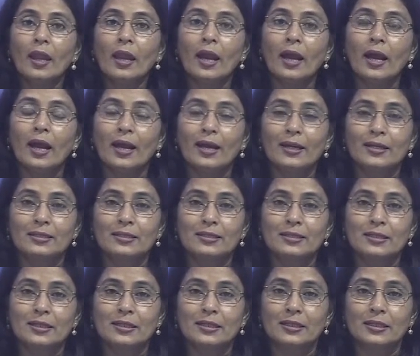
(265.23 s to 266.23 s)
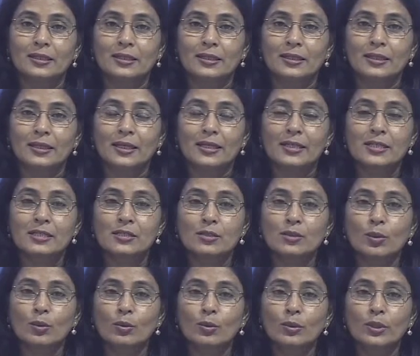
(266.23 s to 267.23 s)
And it is
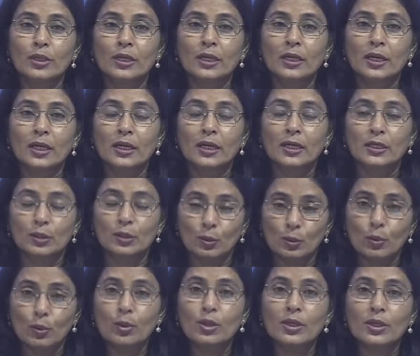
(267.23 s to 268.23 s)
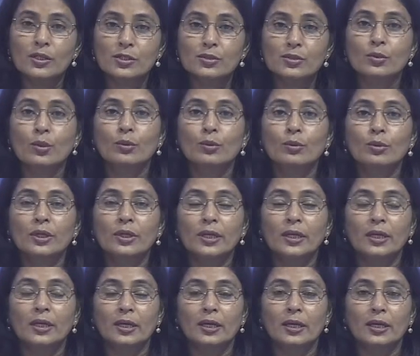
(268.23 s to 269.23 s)
not only the gold is not
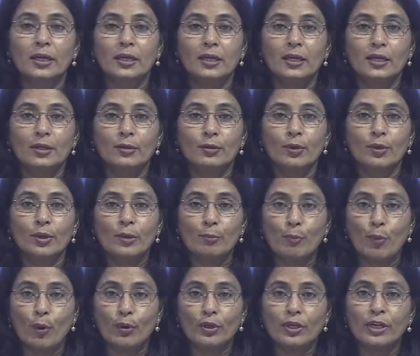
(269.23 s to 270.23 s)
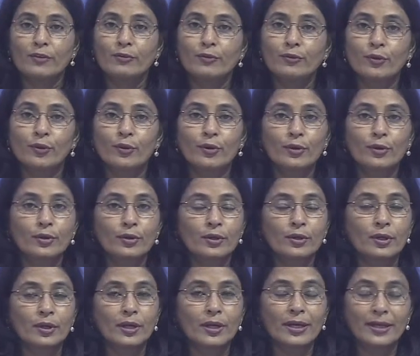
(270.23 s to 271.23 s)
only important for
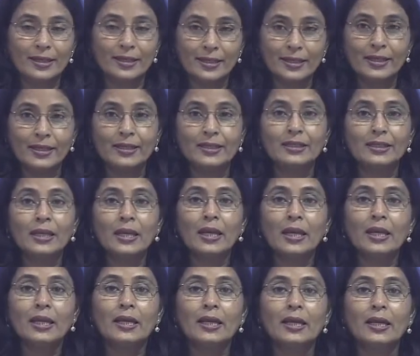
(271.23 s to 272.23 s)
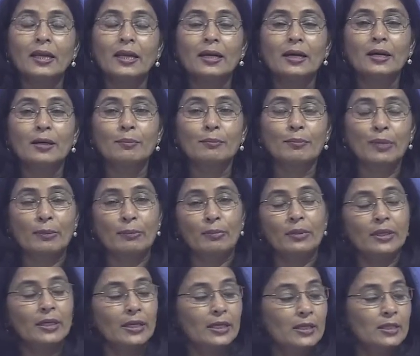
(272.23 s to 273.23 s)
Indian
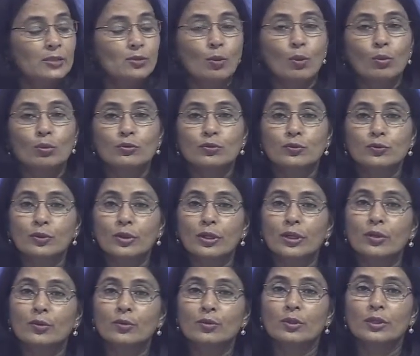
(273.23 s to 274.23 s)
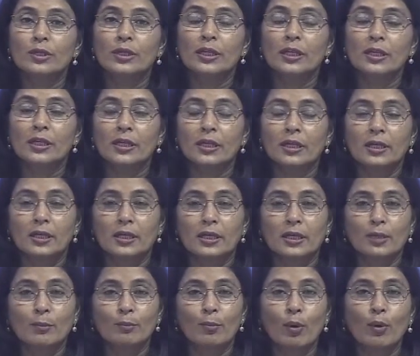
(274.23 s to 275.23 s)
people, it is also equally
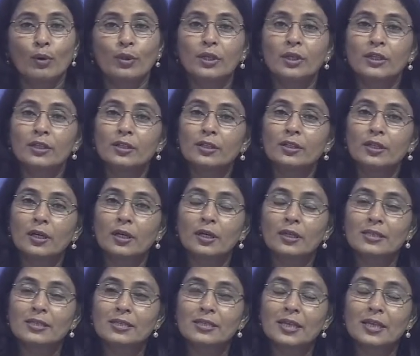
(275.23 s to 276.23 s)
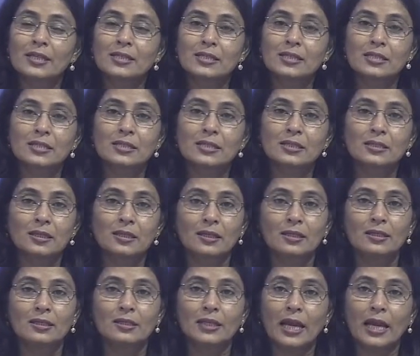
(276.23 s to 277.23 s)
important since
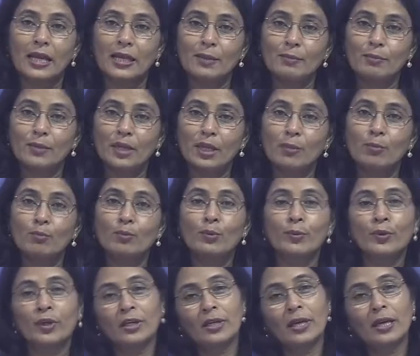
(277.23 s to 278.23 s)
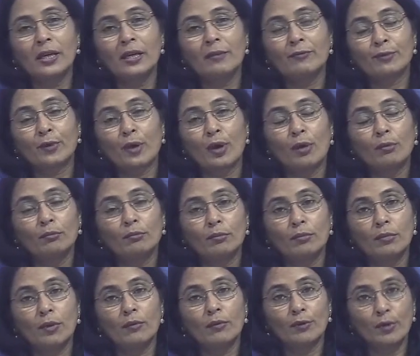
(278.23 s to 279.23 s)
time immemorial
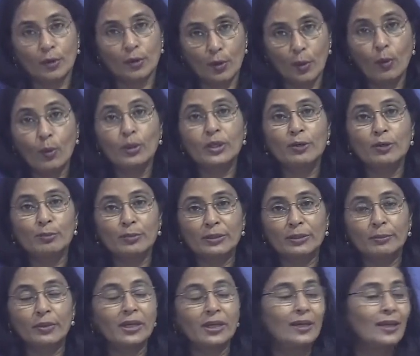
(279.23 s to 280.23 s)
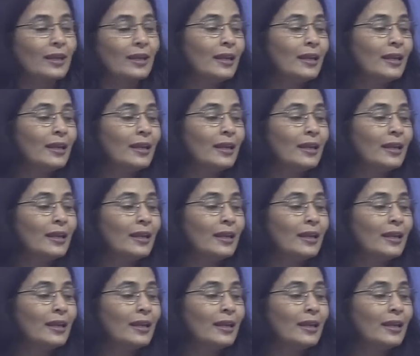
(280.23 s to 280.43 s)
for all human beings.